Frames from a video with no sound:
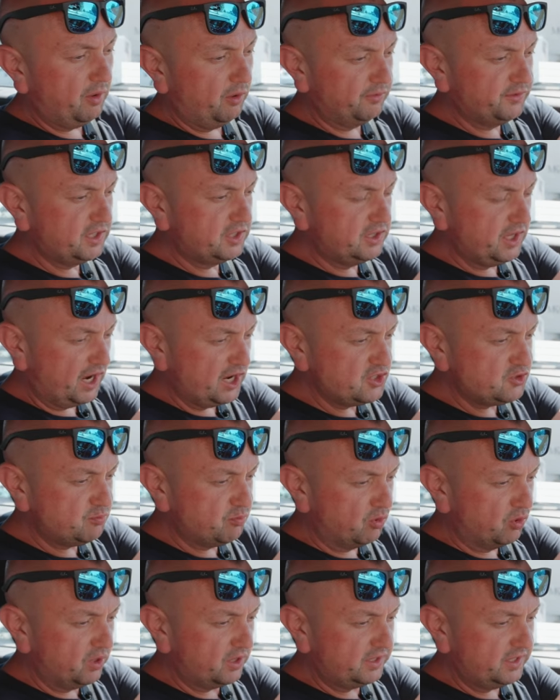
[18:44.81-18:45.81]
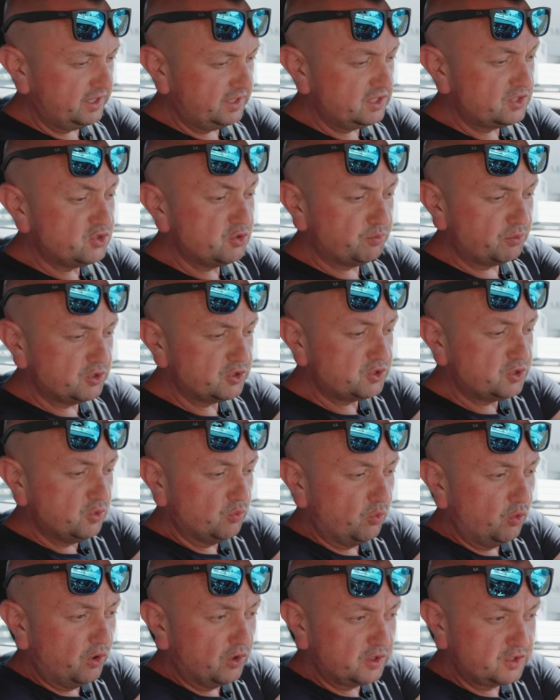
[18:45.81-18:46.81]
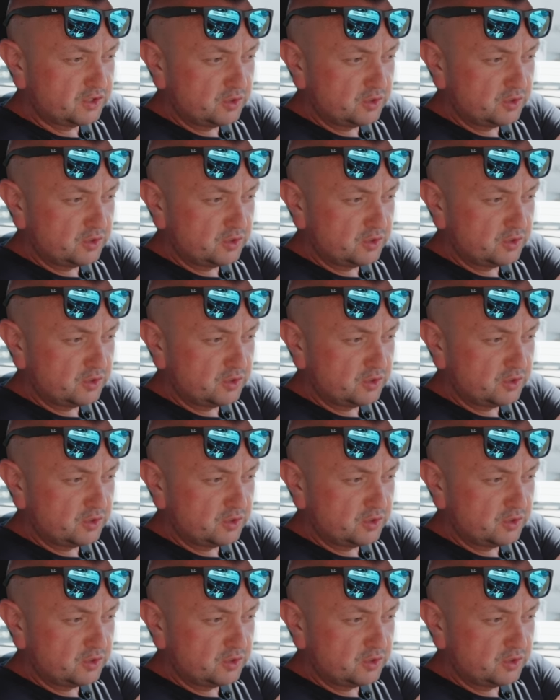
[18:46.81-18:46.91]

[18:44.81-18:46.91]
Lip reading: of the dashboard, and it's supposed to work.